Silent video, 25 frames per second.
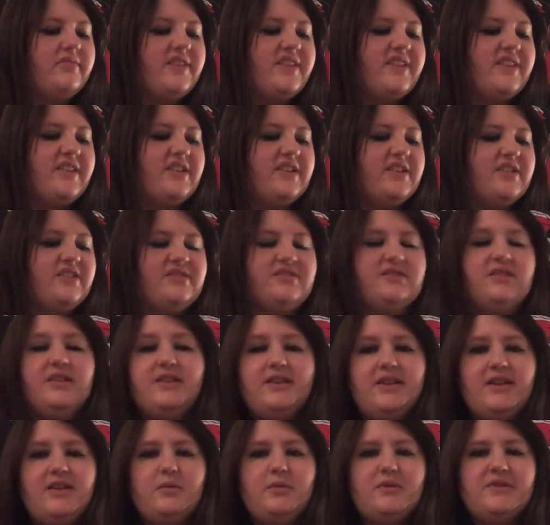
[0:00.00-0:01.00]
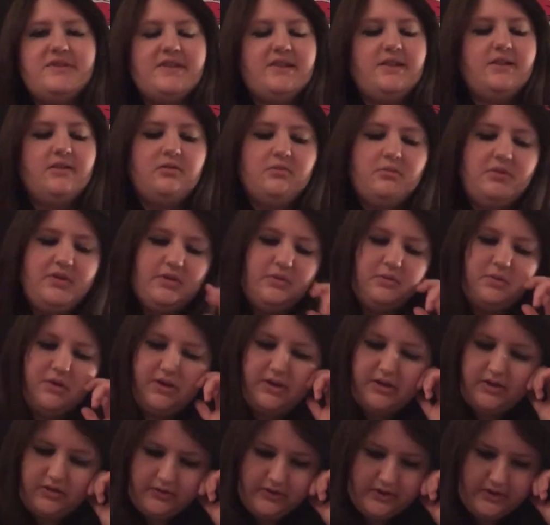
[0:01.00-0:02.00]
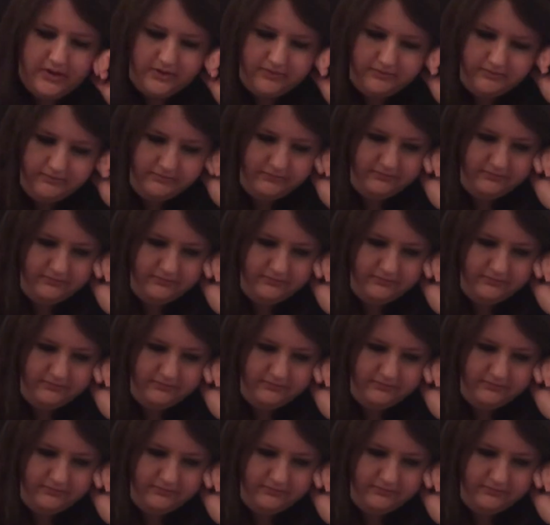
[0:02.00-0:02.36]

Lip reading: So there was a little bit of work on that.